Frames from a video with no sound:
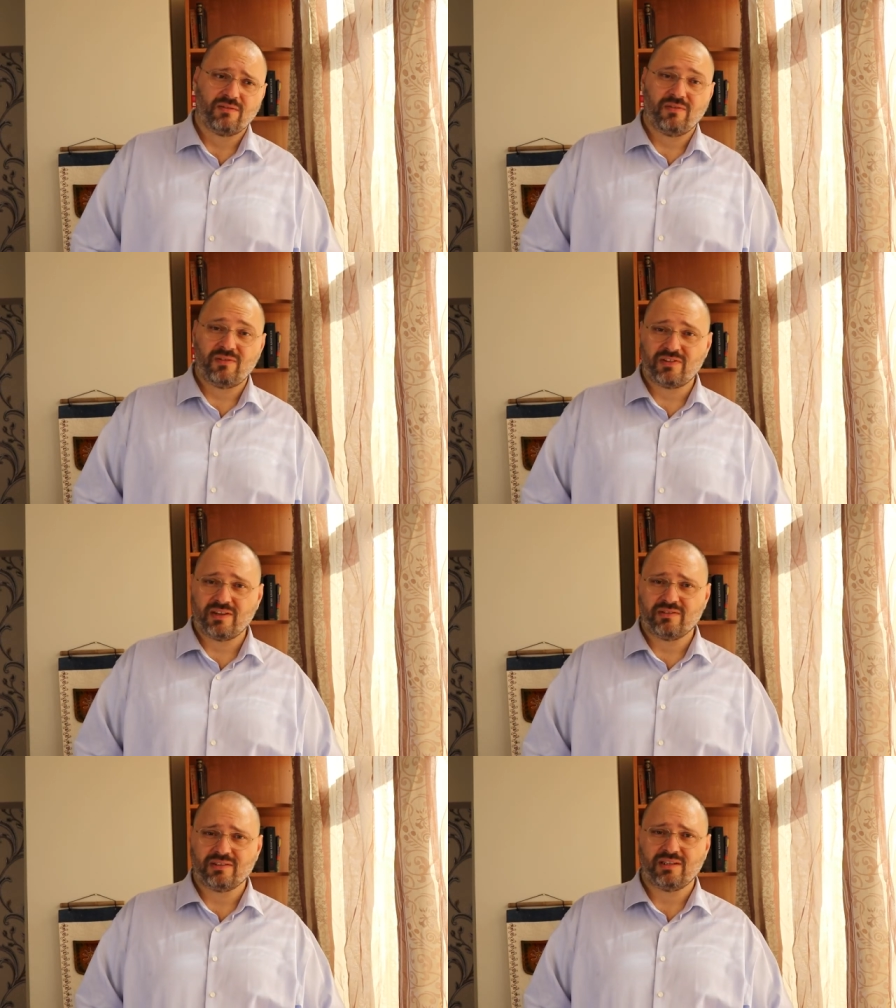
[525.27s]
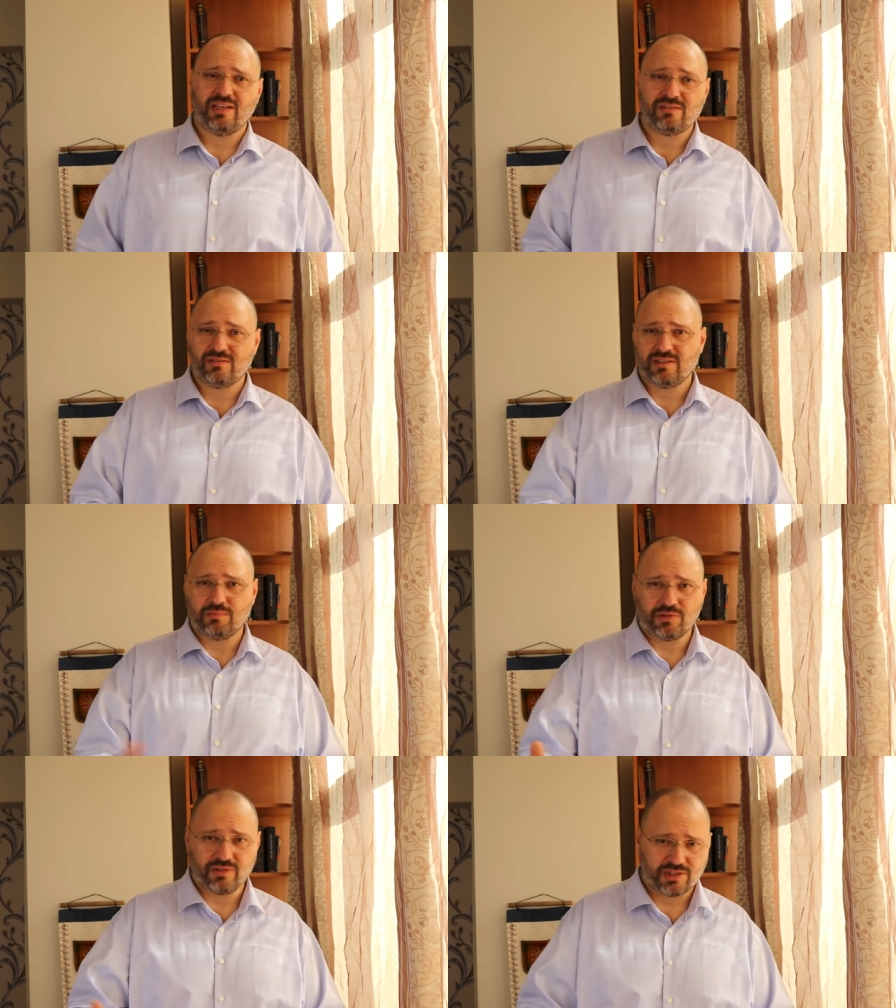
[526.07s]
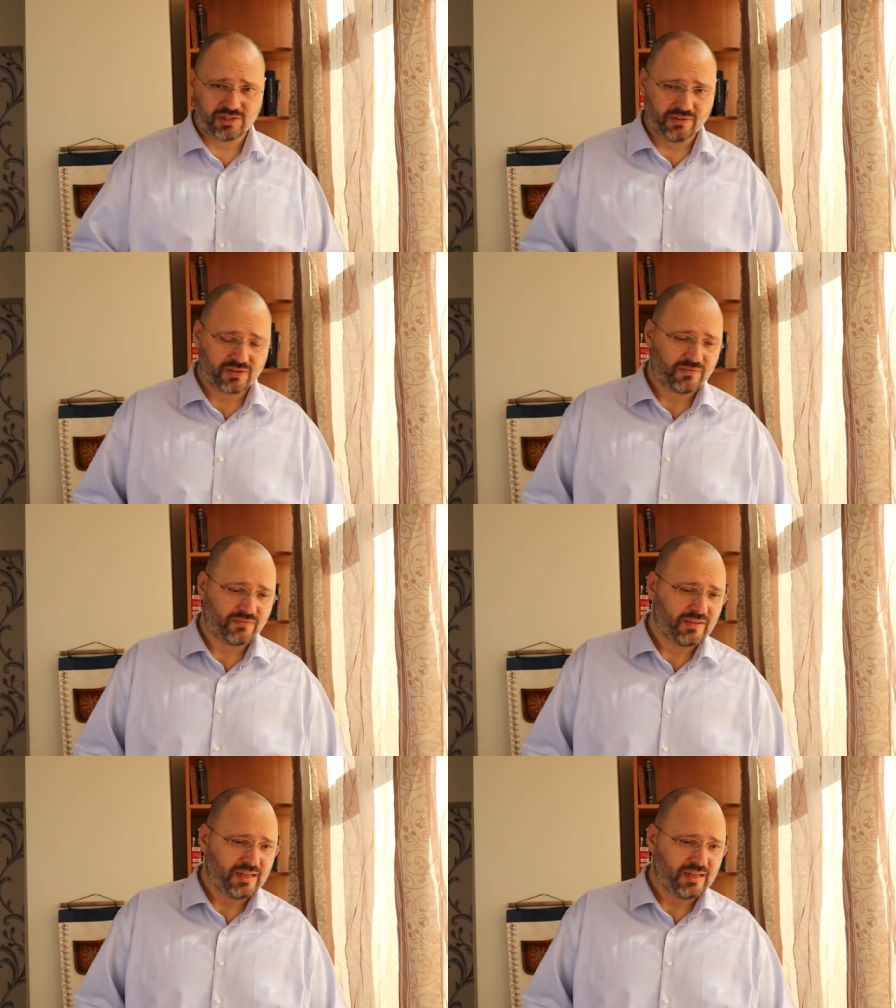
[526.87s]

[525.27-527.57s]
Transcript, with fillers: fifty-seven, including the productions.